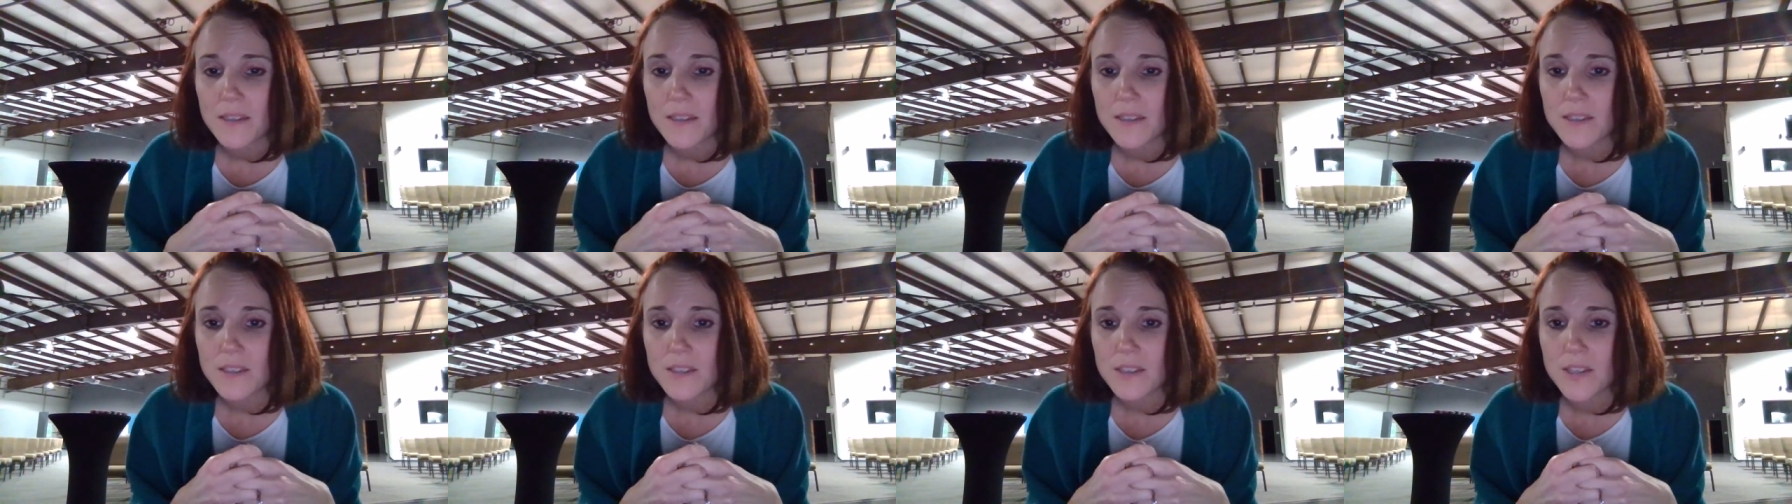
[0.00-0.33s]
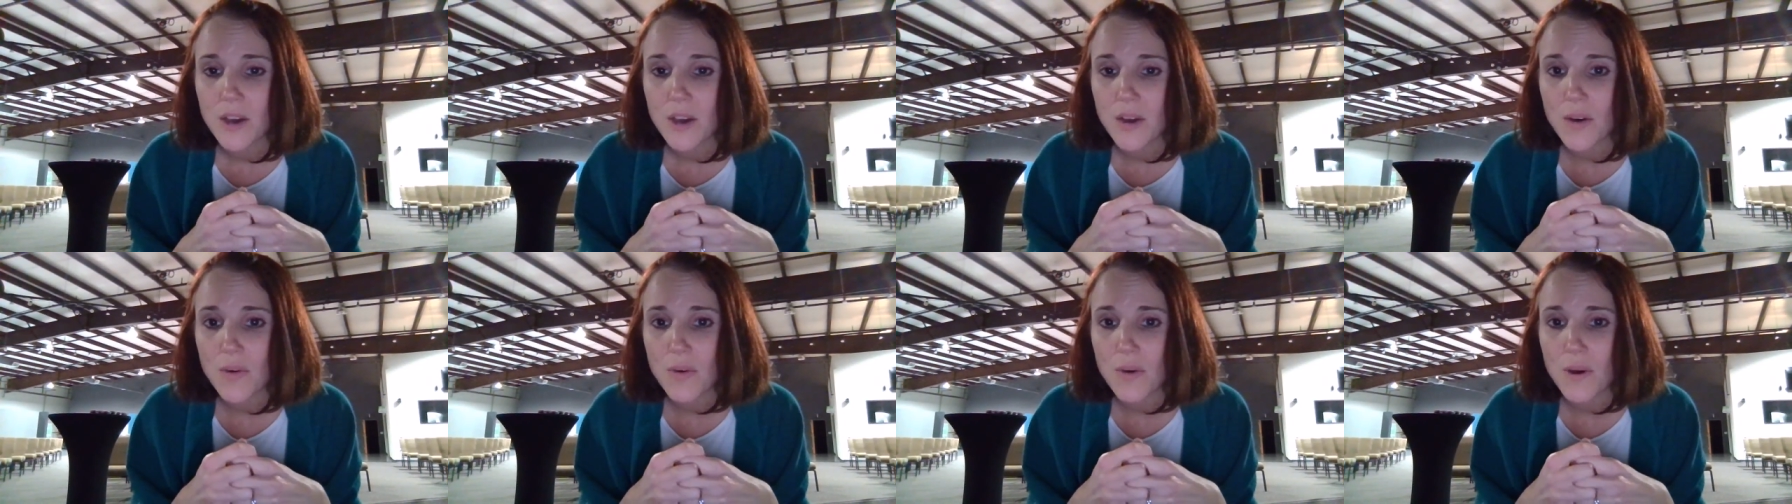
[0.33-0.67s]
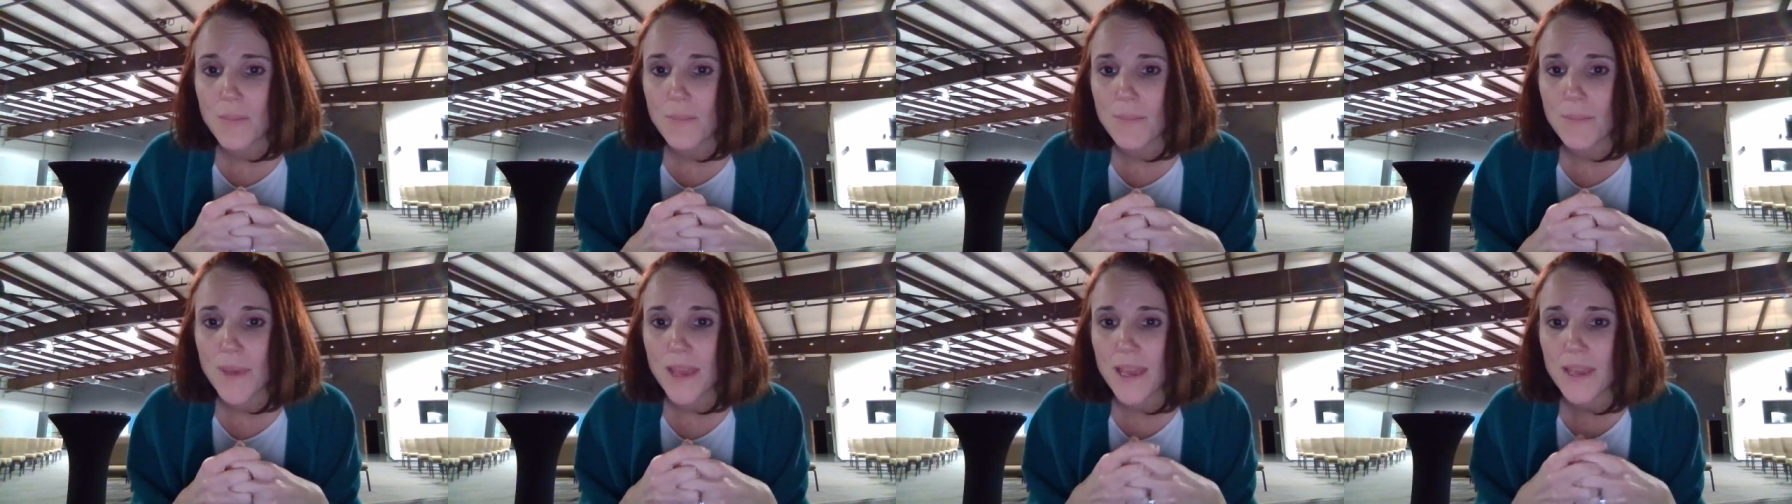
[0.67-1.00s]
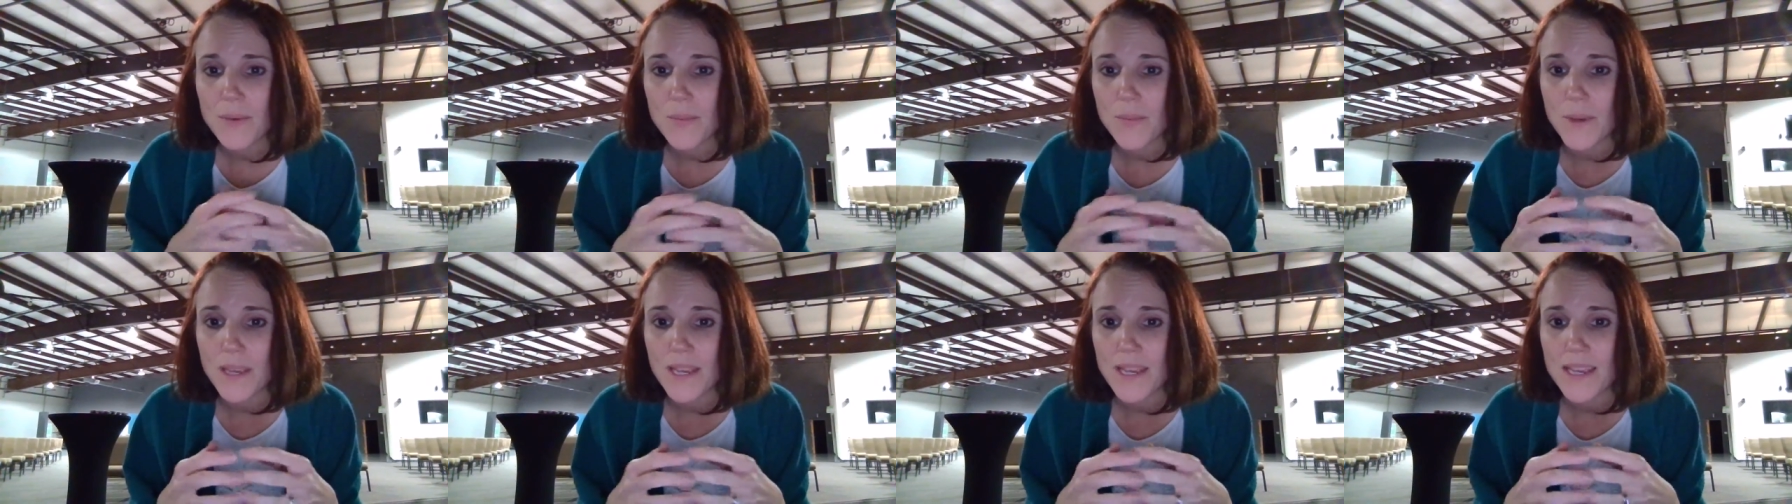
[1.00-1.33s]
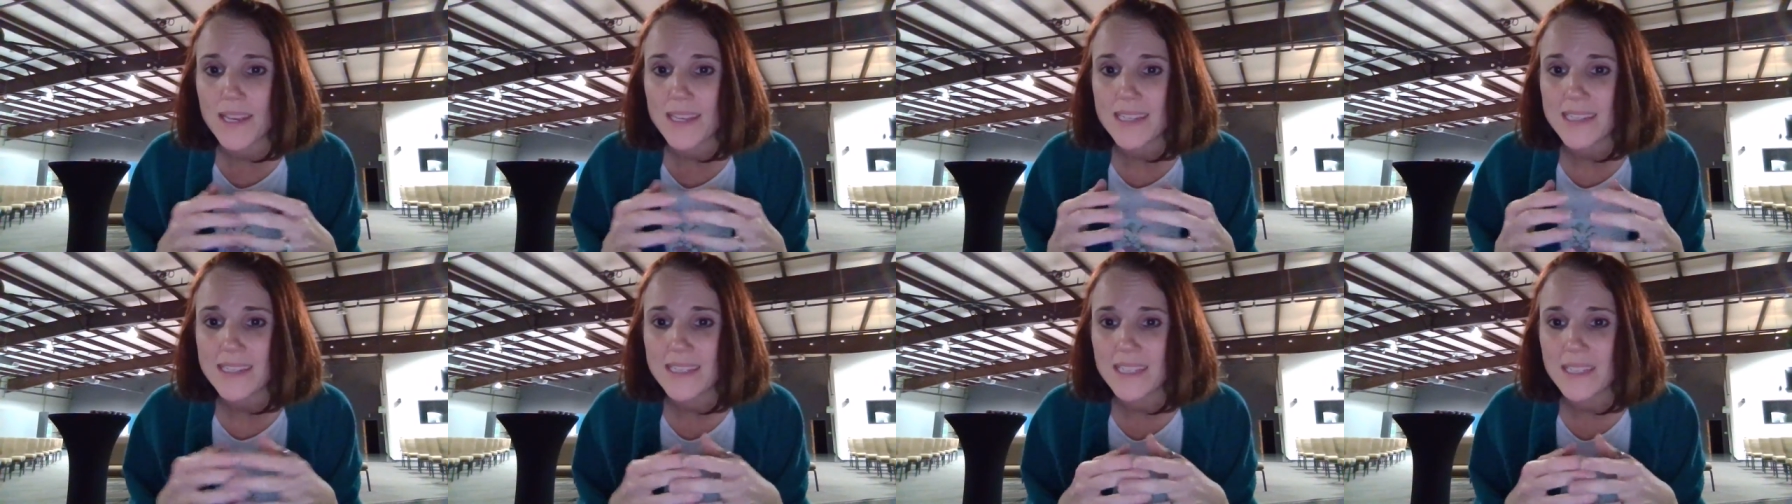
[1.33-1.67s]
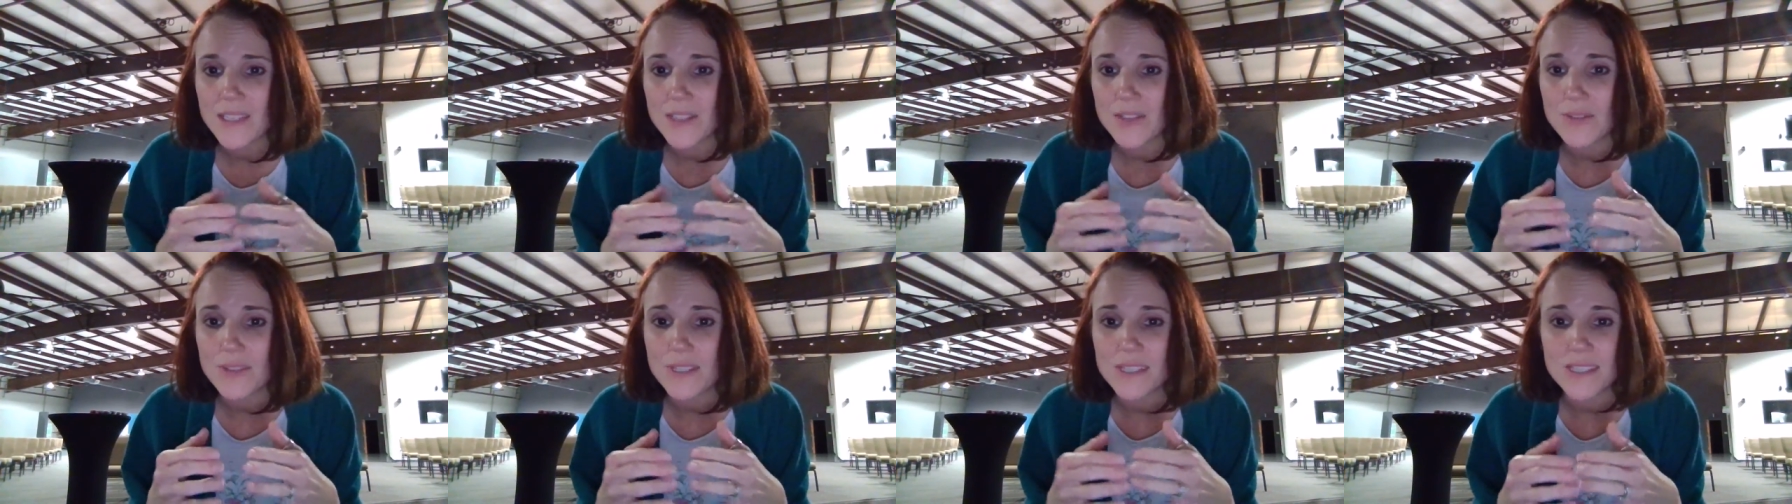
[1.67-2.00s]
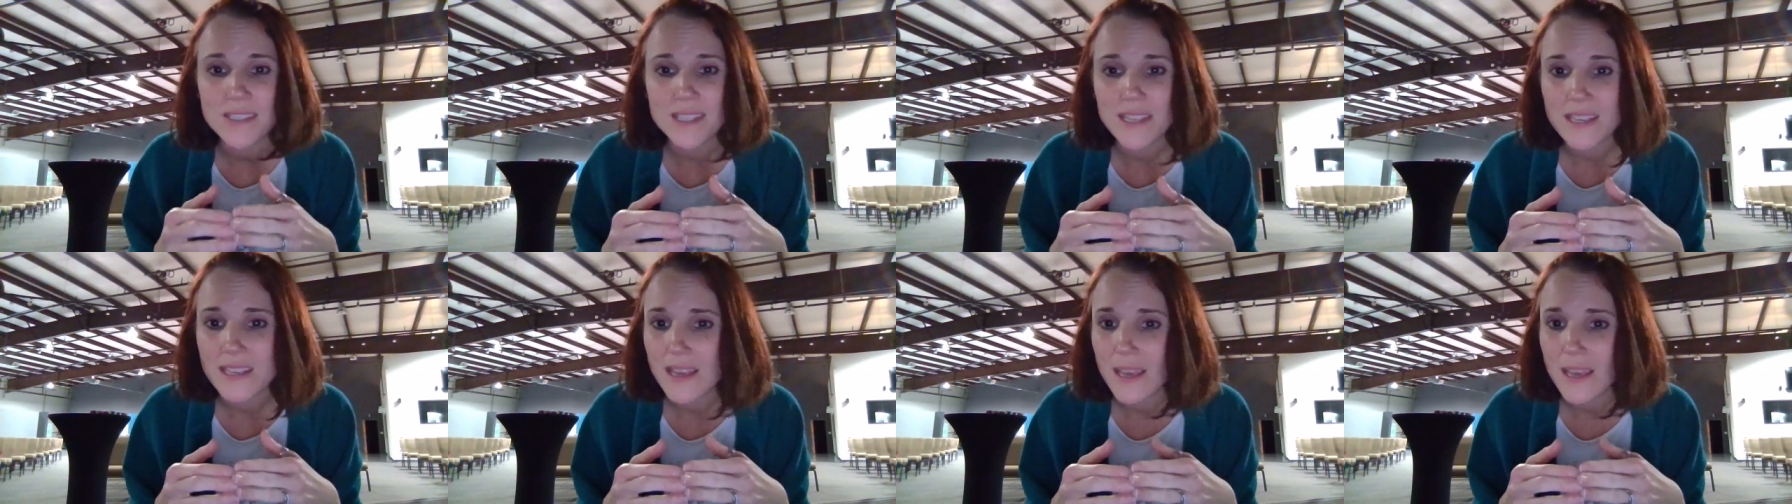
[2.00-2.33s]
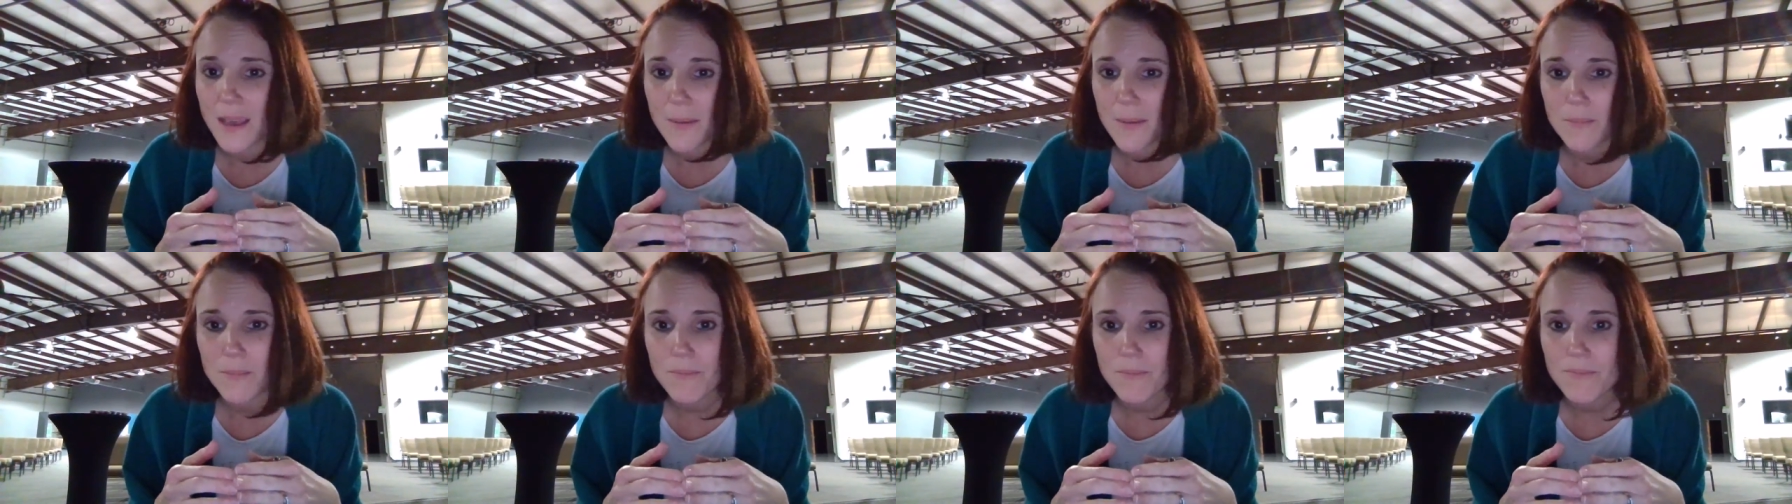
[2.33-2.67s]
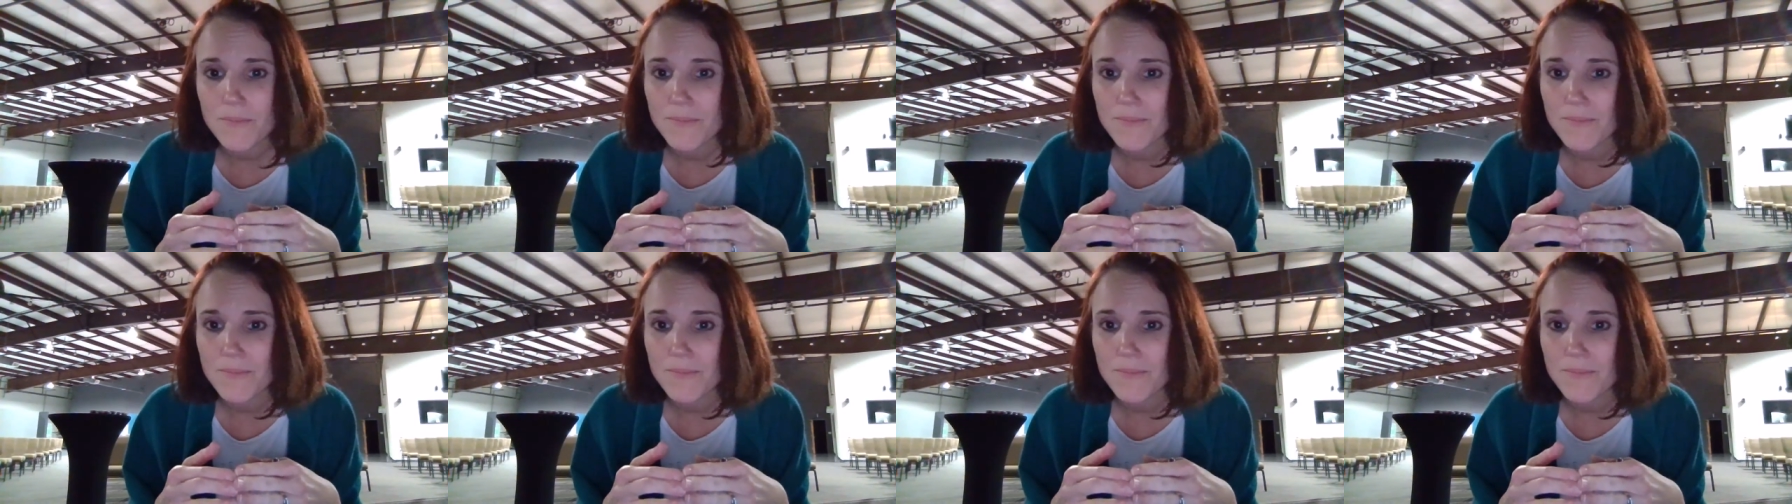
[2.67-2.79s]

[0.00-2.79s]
So may we continue to seek him.